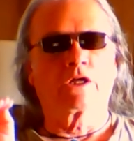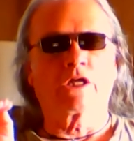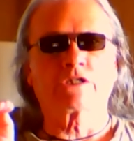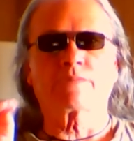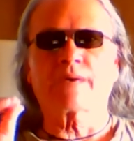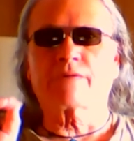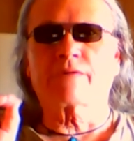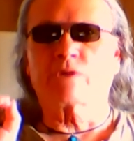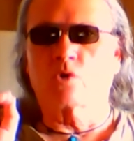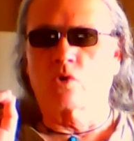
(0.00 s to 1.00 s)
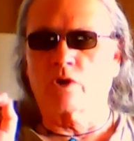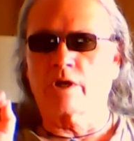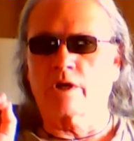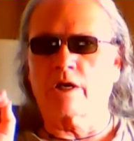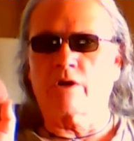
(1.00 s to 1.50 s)
it's about the
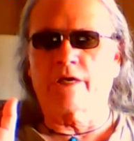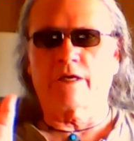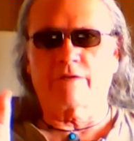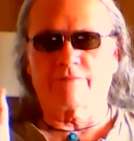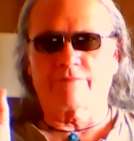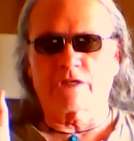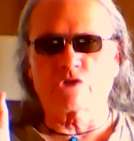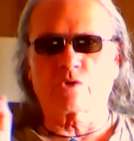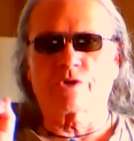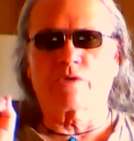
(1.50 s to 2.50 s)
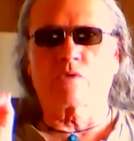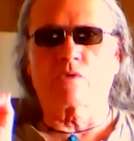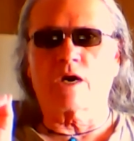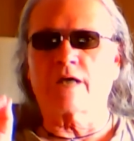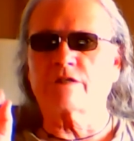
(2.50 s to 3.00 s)
ordinary individual that
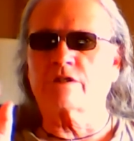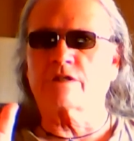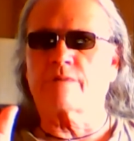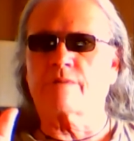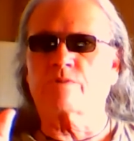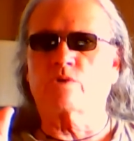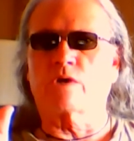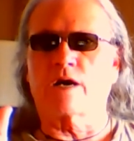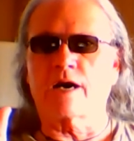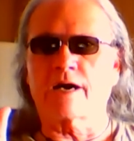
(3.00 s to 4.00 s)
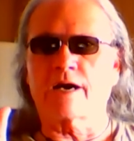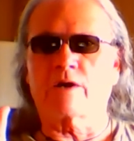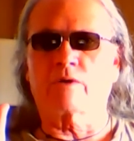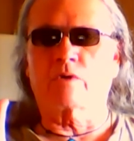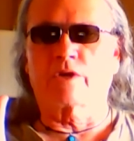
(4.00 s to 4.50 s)
rises up to a
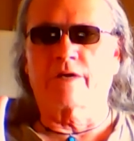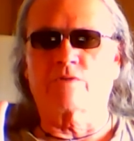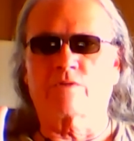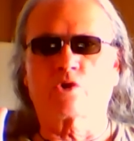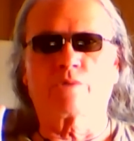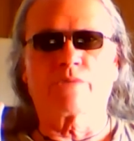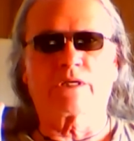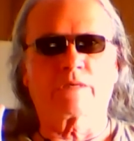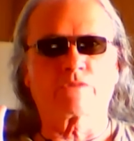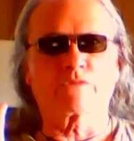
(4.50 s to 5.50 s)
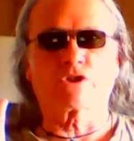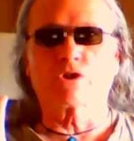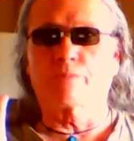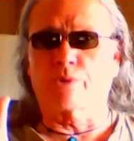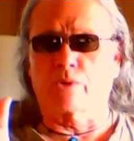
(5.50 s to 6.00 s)
higher level and becomes
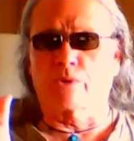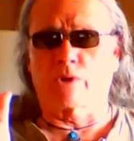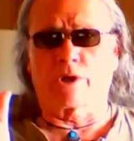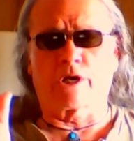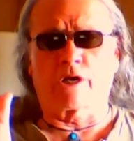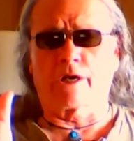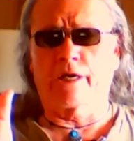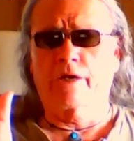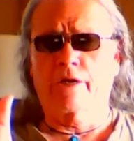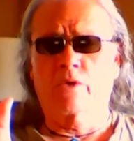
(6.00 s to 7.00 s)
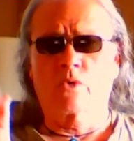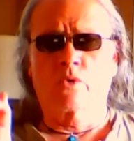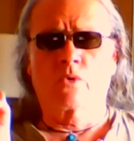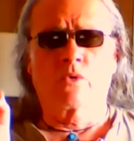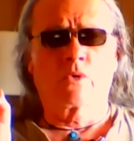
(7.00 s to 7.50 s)
super ordinary.
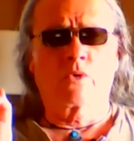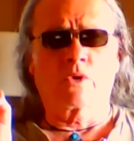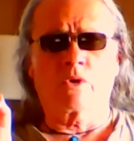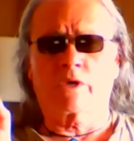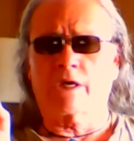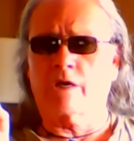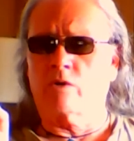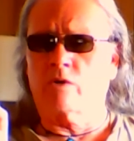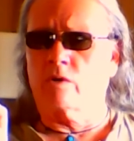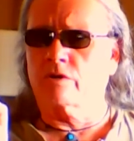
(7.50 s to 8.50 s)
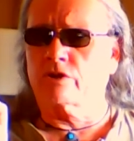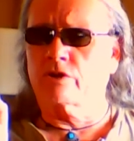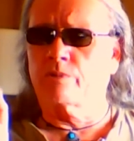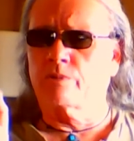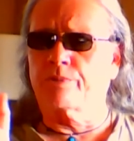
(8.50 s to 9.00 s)
Okay, or
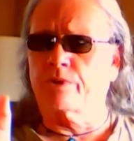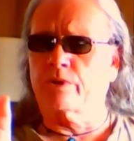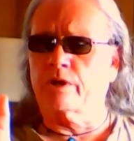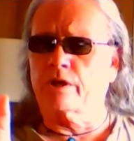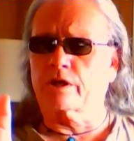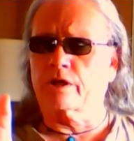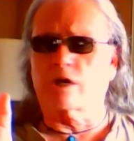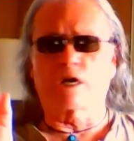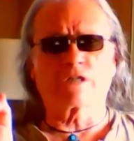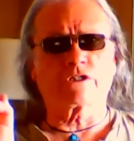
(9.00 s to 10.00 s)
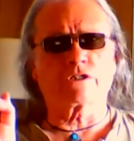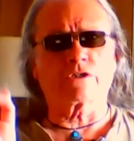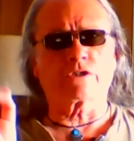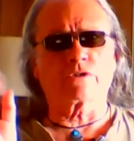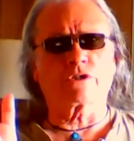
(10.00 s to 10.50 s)
super conscious
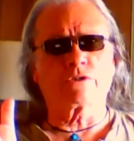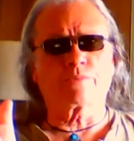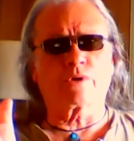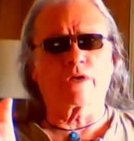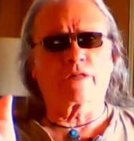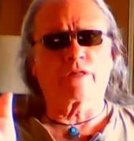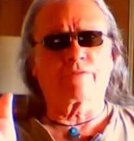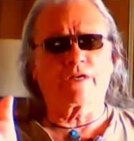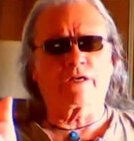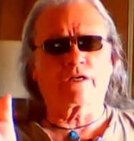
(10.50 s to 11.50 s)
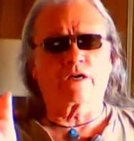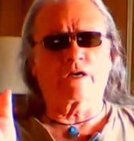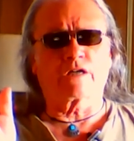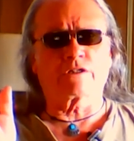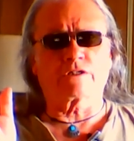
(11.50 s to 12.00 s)
or super elevated
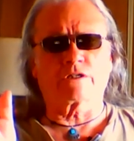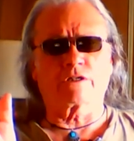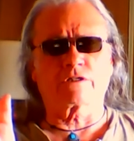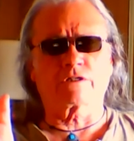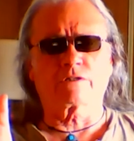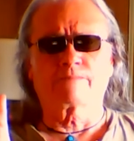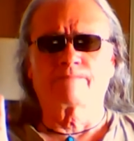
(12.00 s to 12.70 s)
consciousness.